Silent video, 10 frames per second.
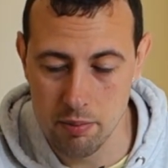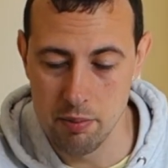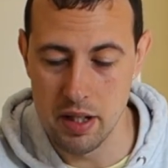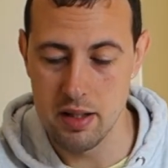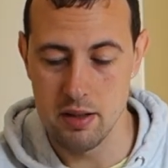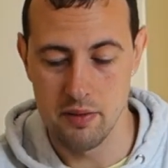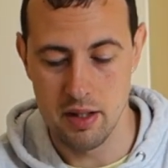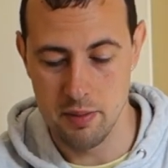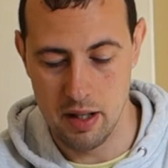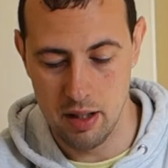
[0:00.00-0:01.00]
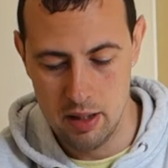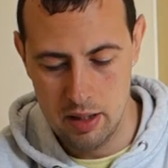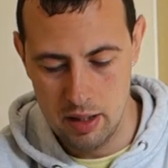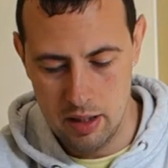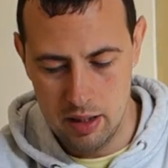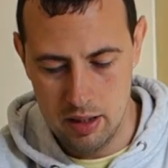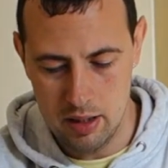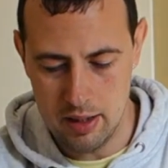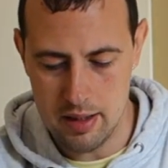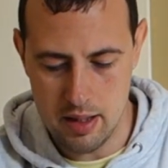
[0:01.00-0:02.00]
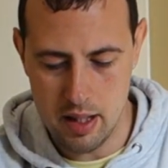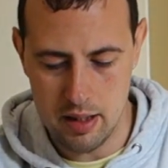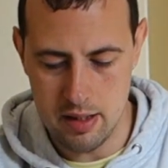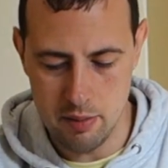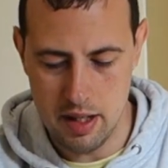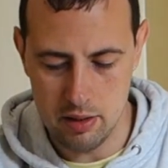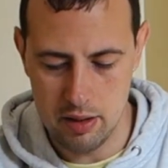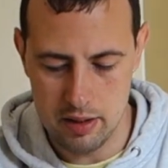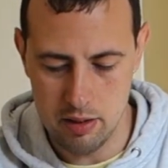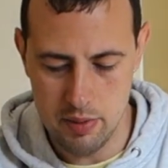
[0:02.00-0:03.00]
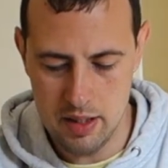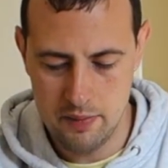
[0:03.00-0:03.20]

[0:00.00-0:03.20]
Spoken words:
bits of the smell. Let's shake this about a little bit.